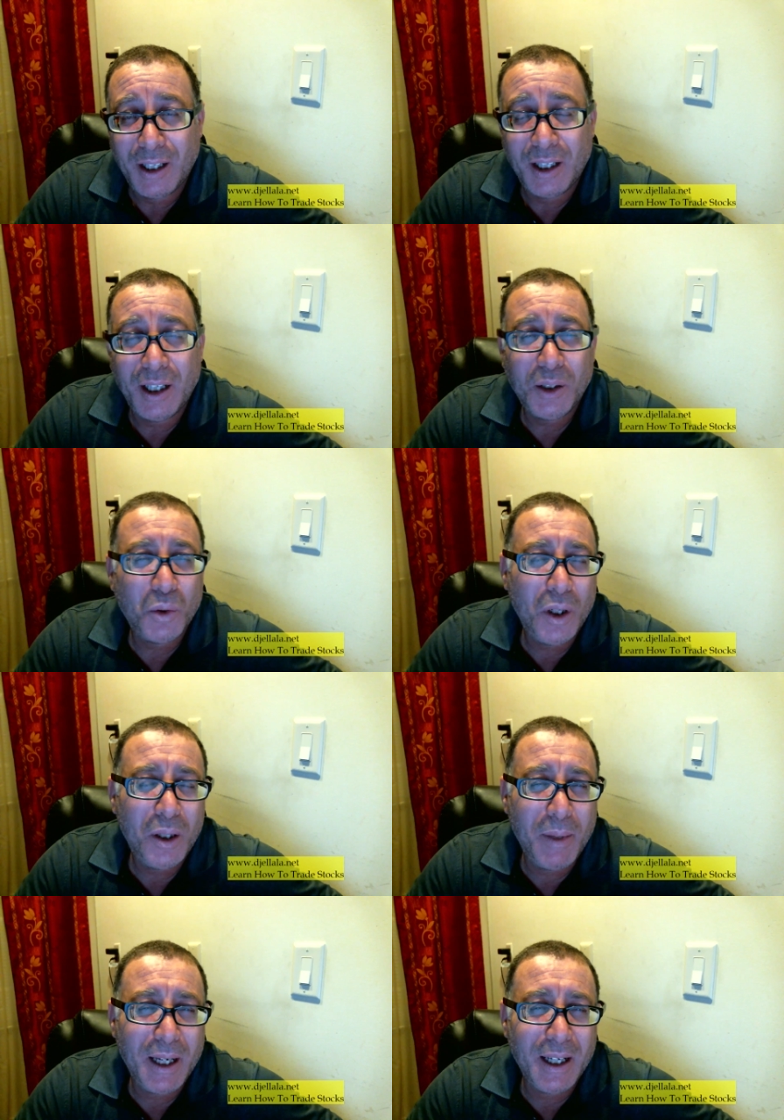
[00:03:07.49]
it will
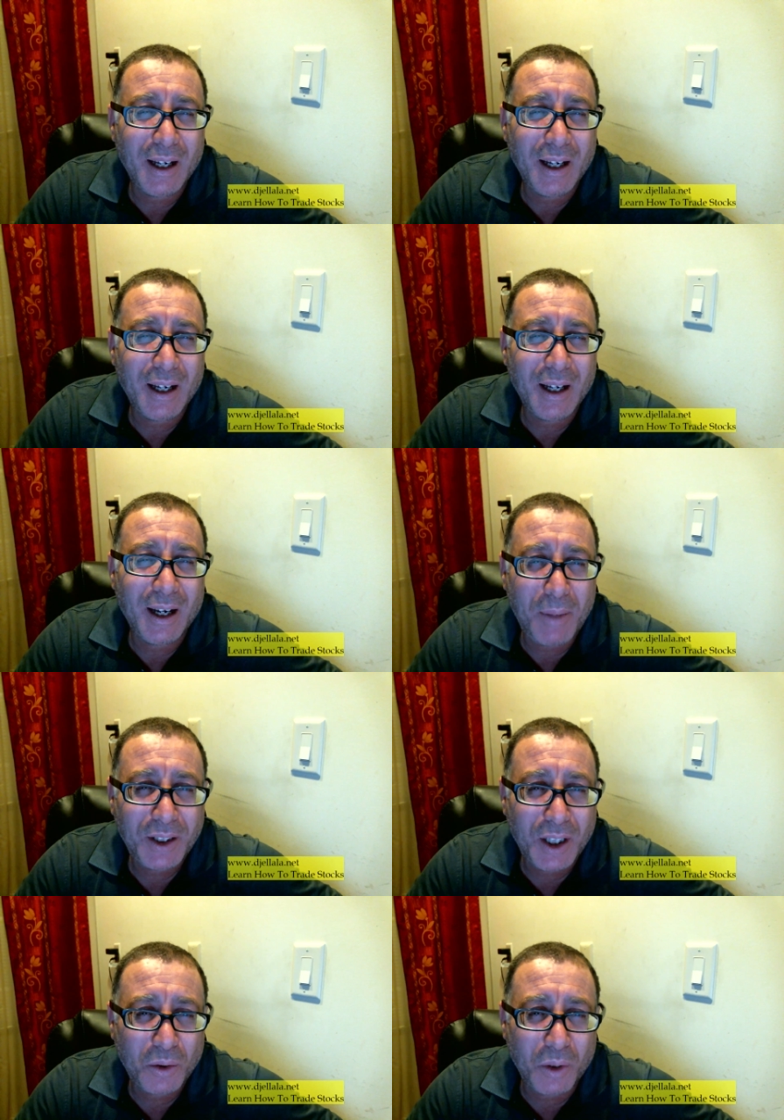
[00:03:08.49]
be uh,
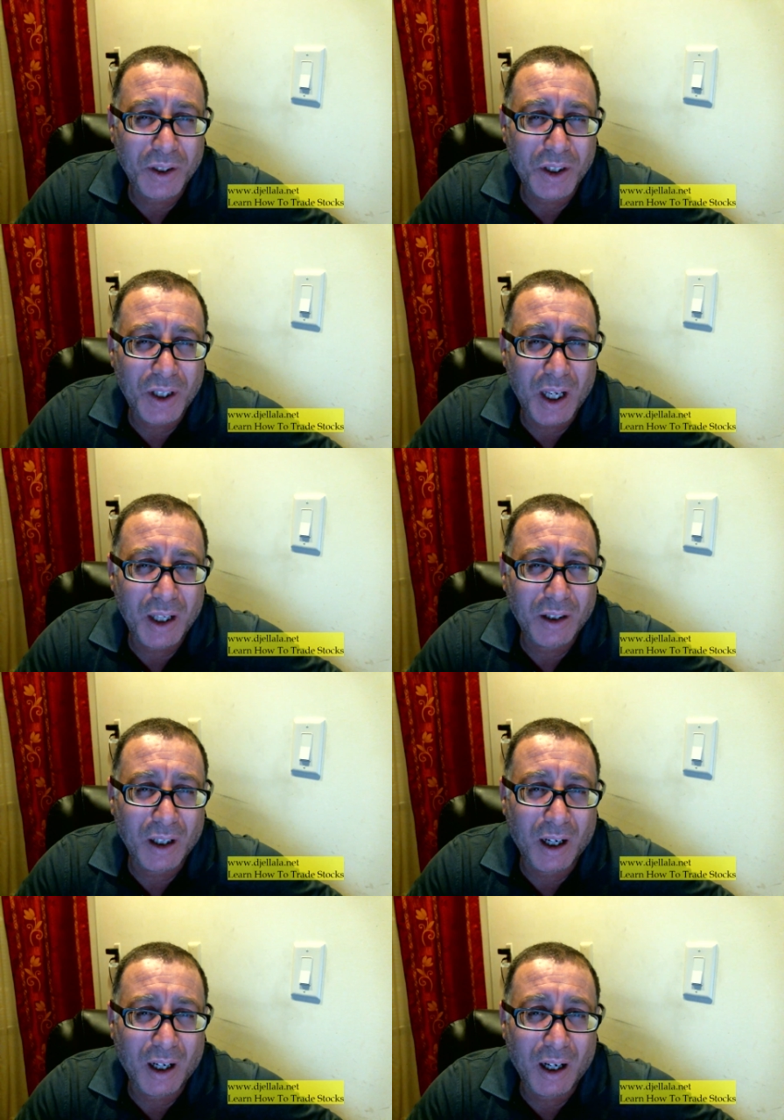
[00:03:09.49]
better to understand
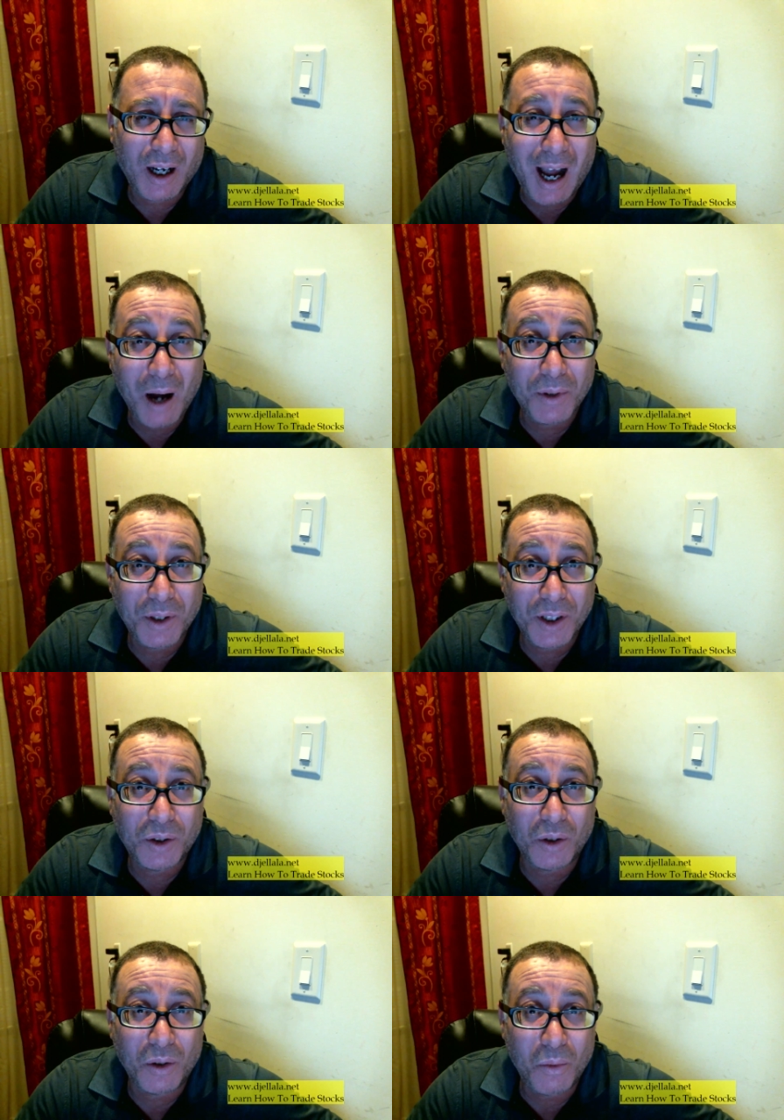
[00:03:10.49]
uh, how this
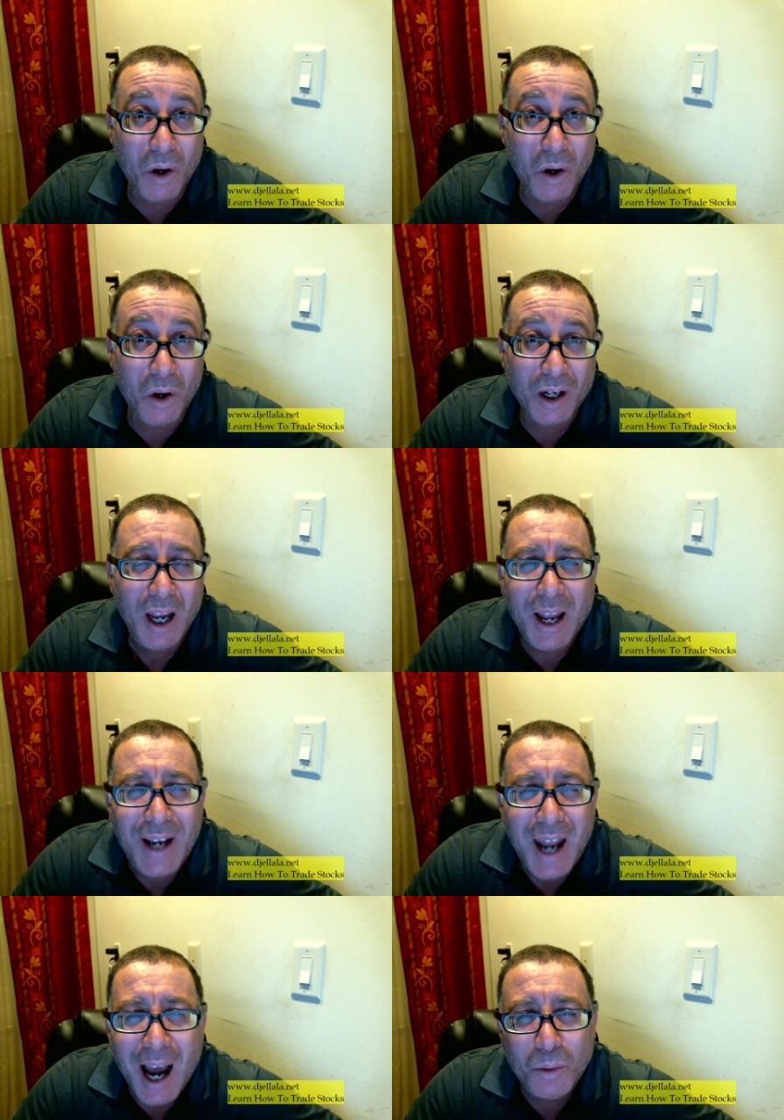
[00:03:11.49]
work and
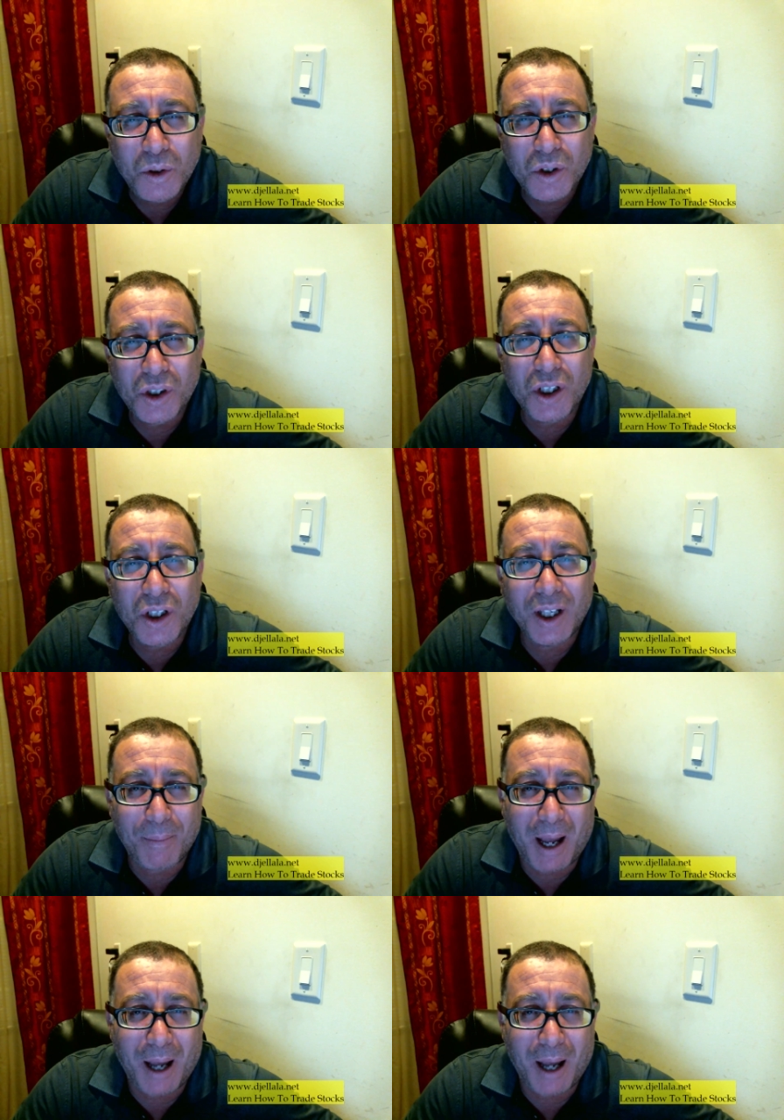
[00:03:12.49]
how you see the
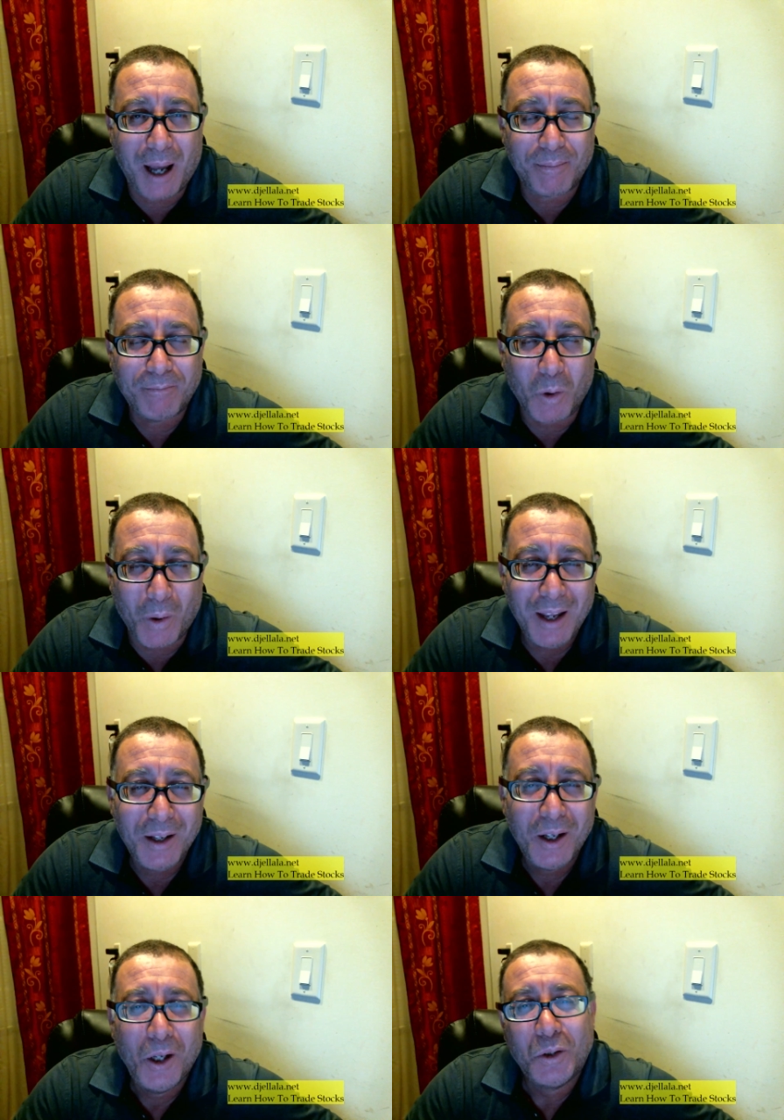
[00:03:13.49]
gap up okay
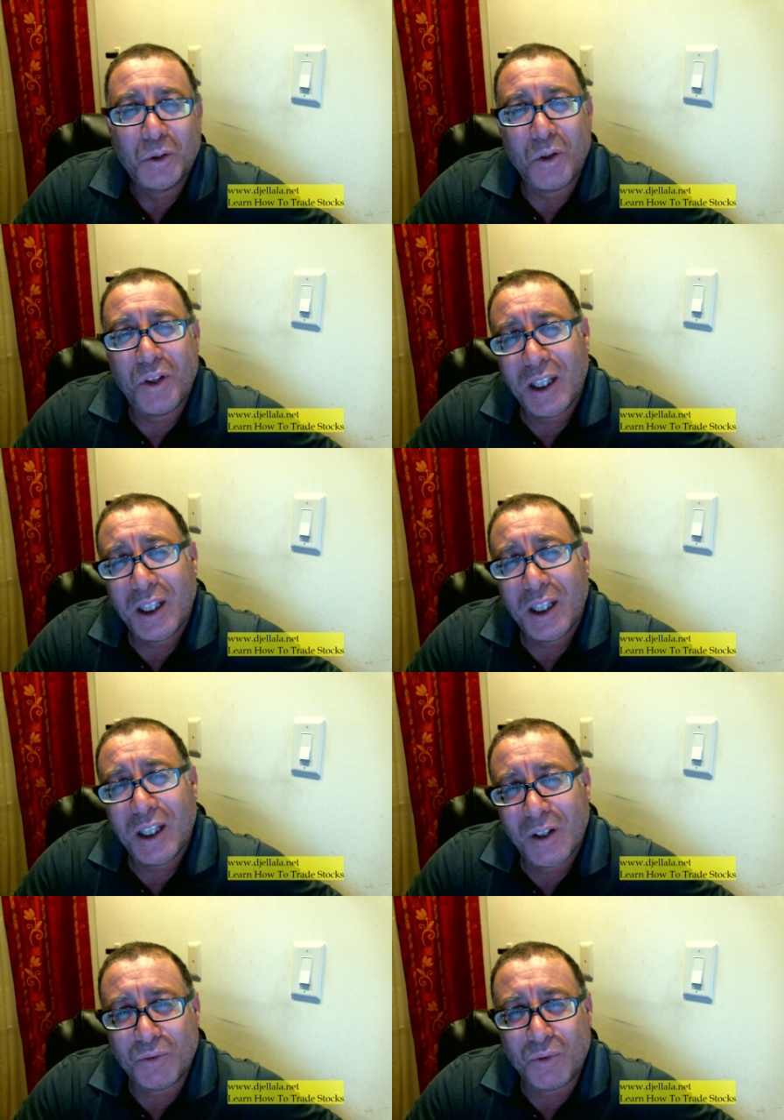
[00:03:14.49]
so thank you very
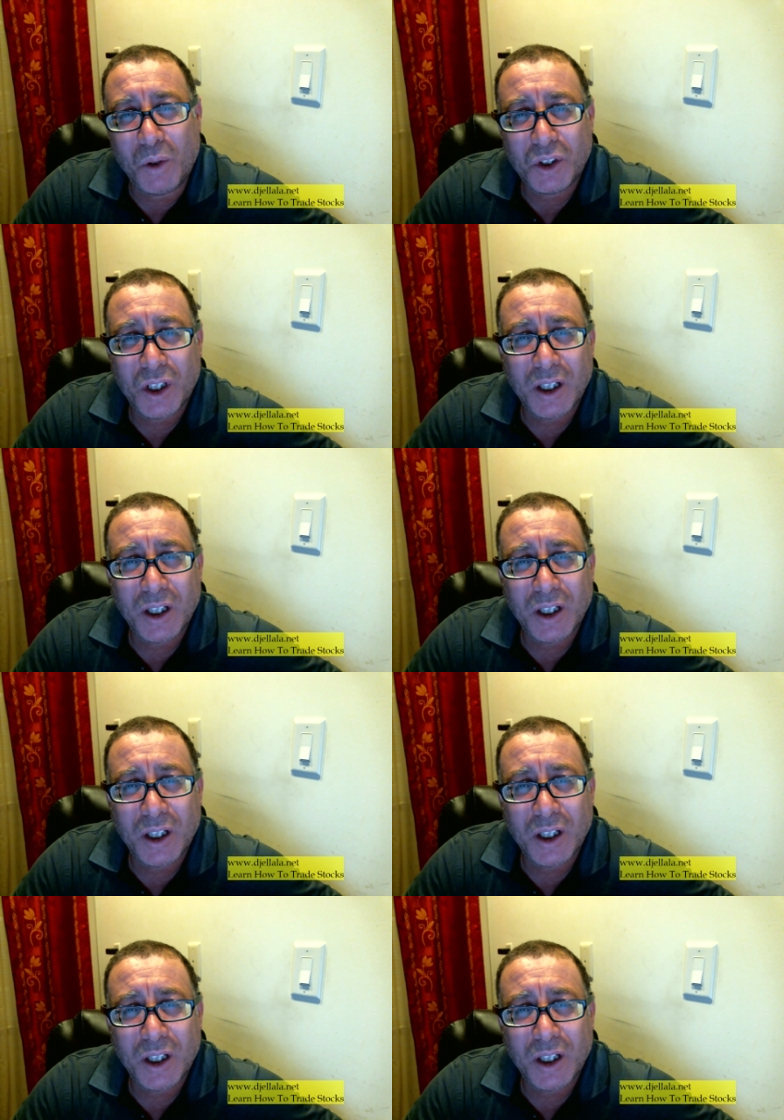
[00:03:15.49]
much for watching